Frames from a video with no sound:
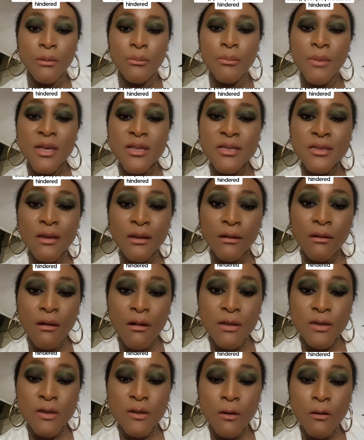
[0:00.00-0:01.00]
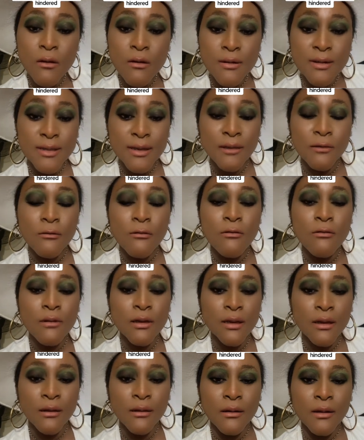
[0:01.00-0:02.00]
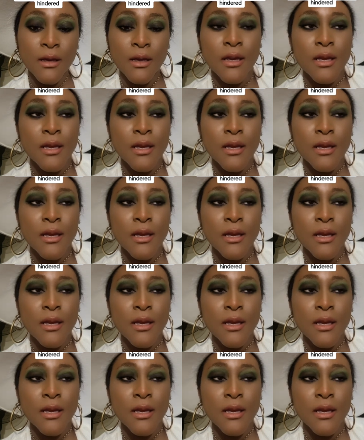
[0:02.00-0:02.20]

based on God's laws and order.